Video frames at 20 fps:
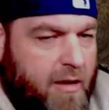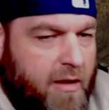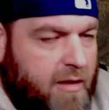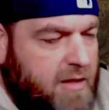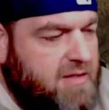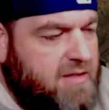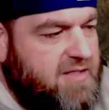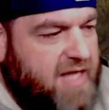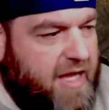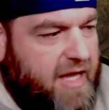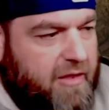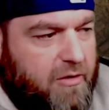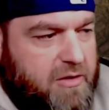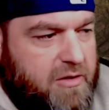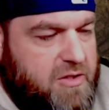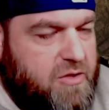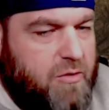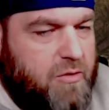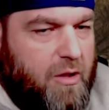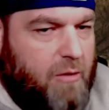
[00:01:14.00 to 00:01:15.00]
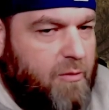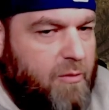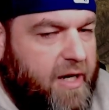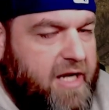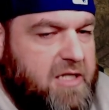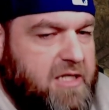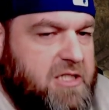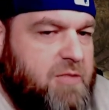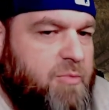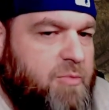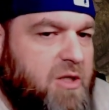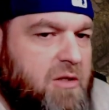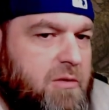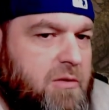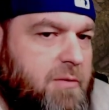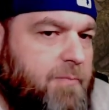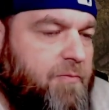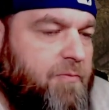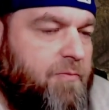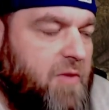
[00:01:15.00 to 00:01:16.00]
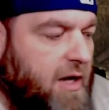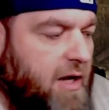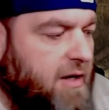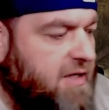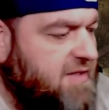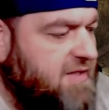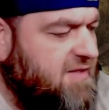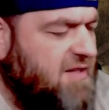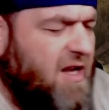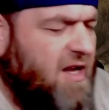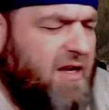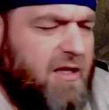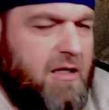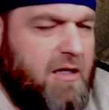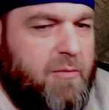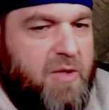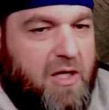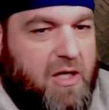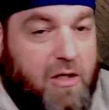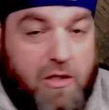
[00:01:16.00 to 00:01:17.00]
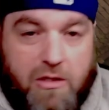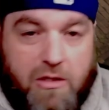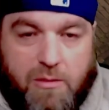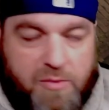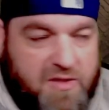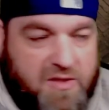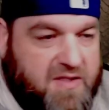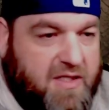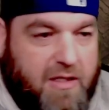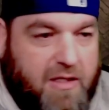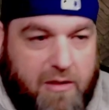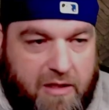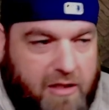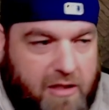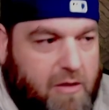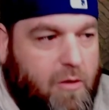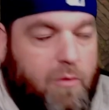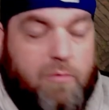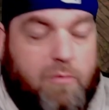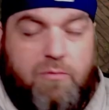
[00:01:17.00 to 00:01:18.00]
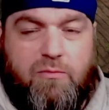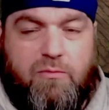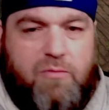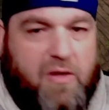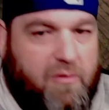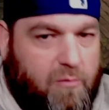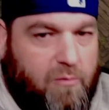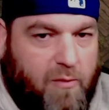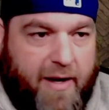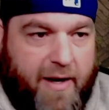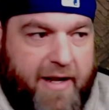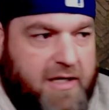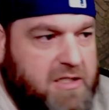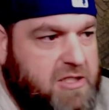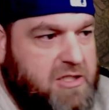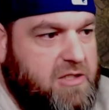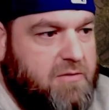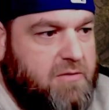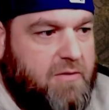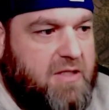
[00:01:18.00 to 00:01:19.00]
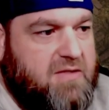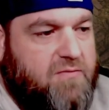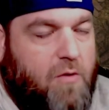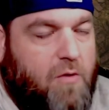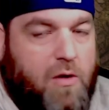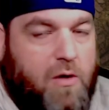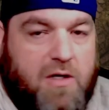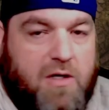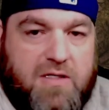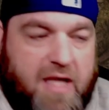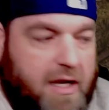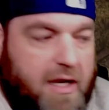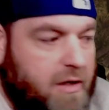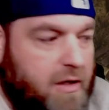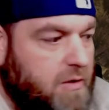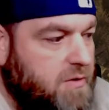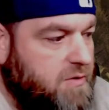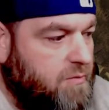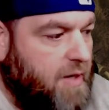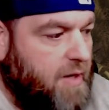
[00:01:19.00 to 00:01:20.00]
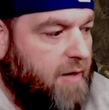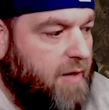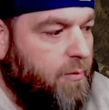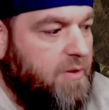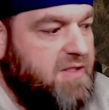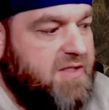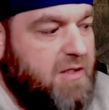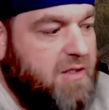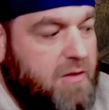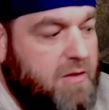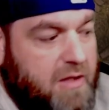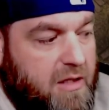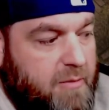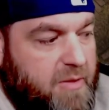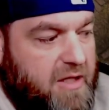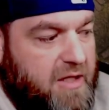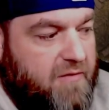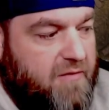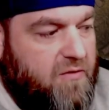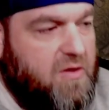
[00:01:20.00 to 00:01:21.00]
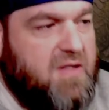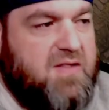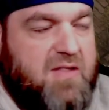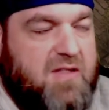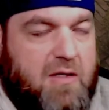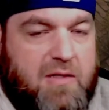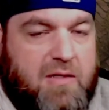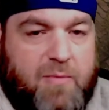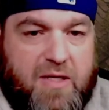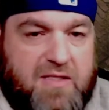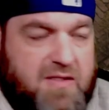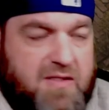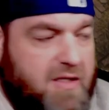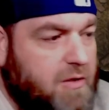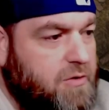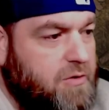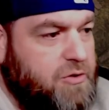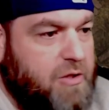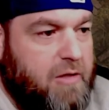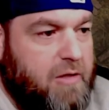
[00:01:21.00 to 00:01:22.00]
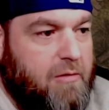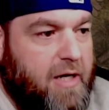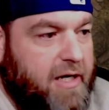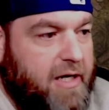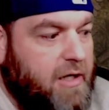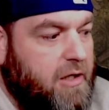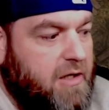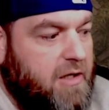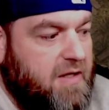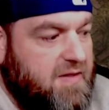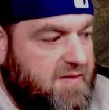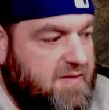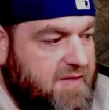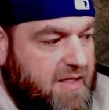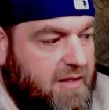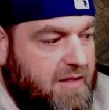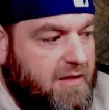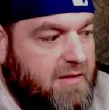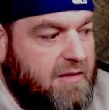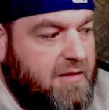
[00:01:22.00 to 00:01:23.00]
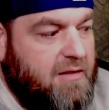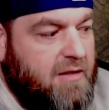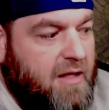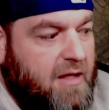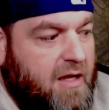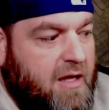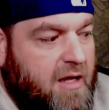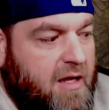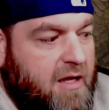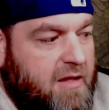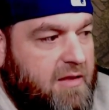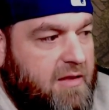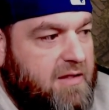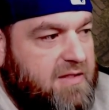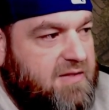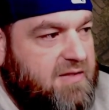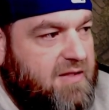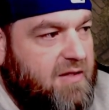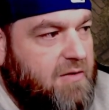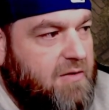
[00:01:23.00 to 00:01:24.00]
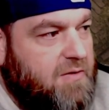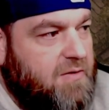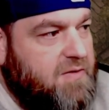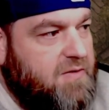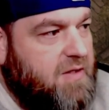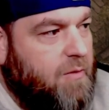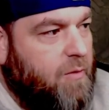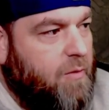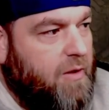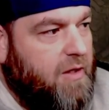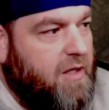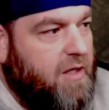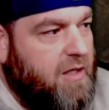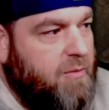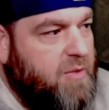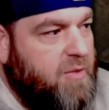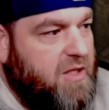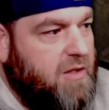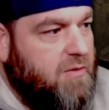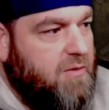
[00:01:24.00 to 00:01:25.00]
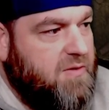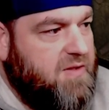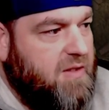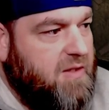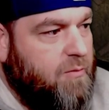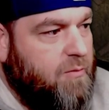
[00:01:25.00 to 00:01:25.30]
tailored to a ranged build. It's not going to be 100%, ranged as far as that goes, right? We're still going to be, if you can see my skill tree right here, you can see the skills that we're going to be using. We'll